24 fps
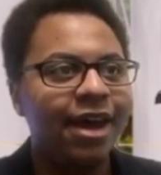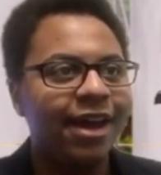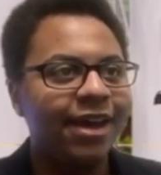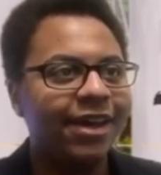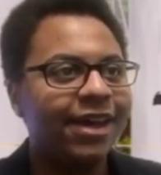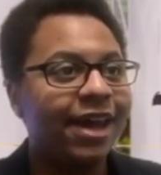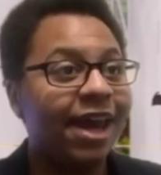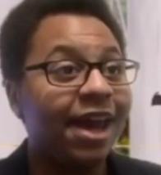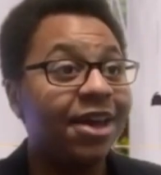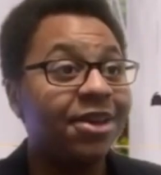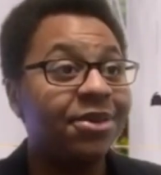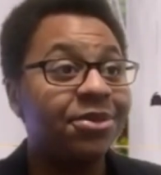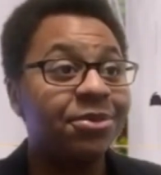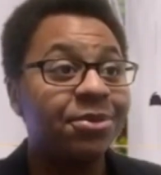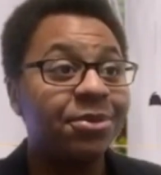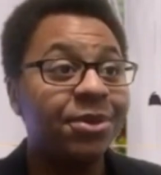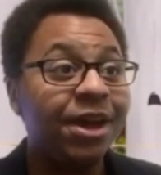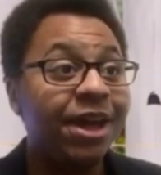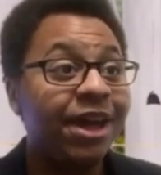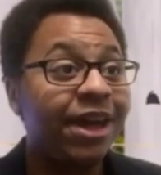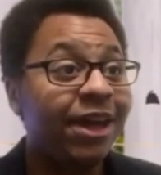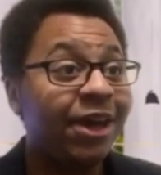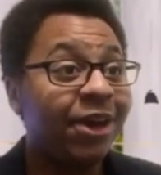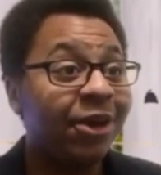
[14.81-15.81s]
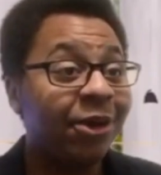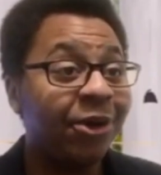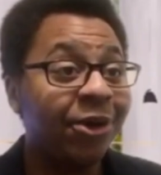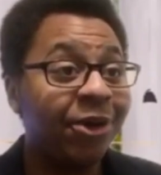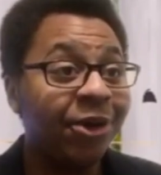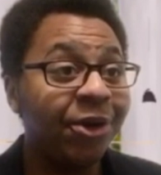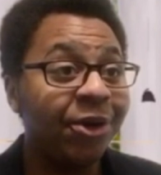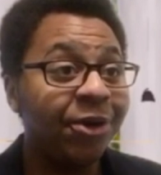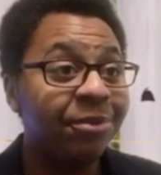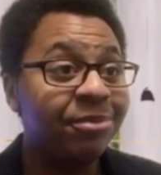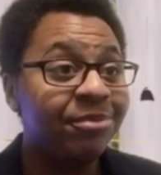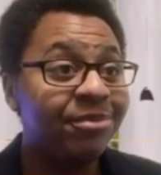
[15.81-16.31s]
Yes, we
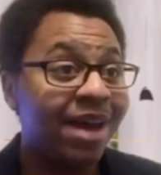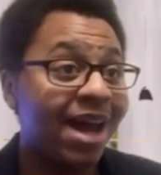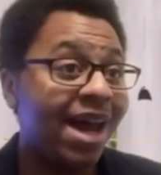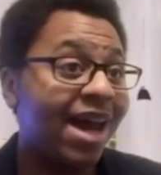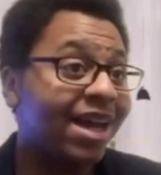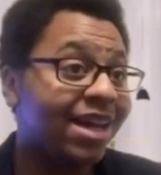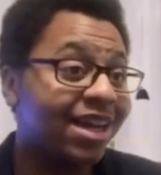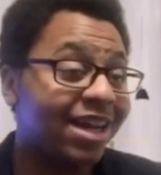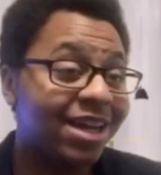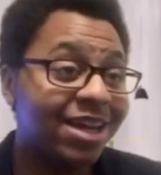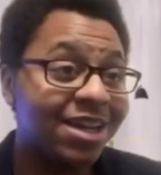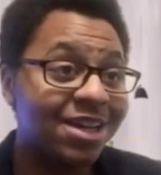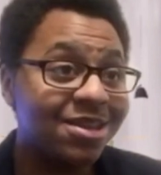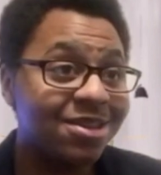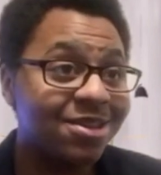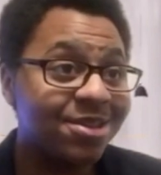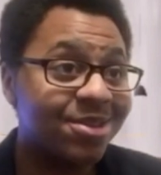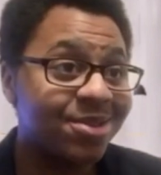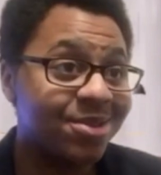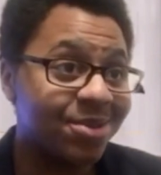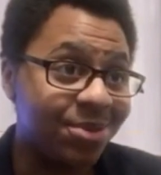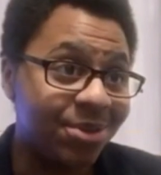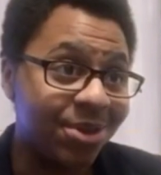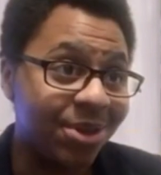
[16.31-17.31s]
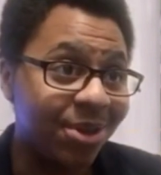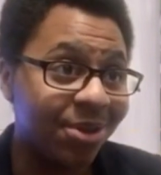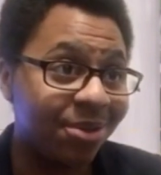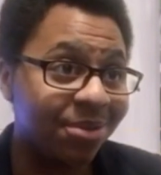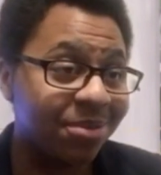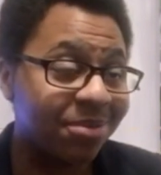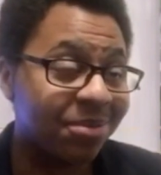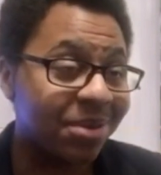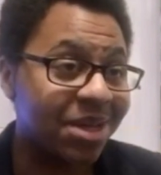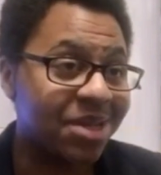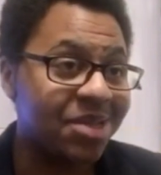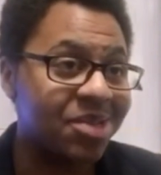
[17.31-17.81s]
are back in the studio,
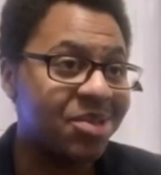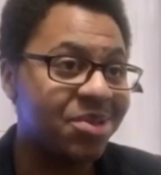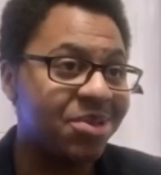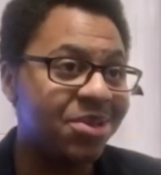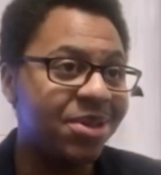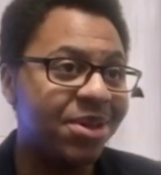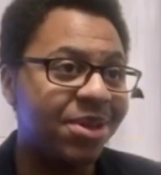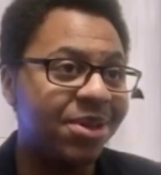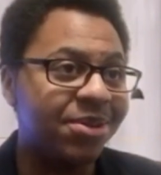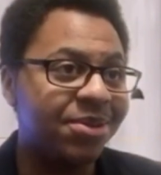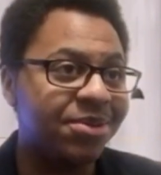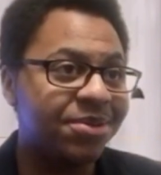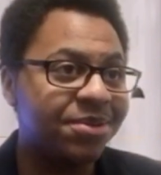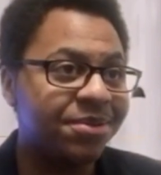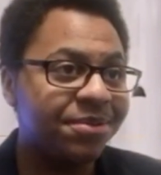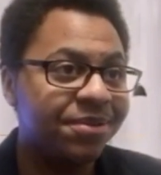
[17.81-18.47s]
Swanky Studios.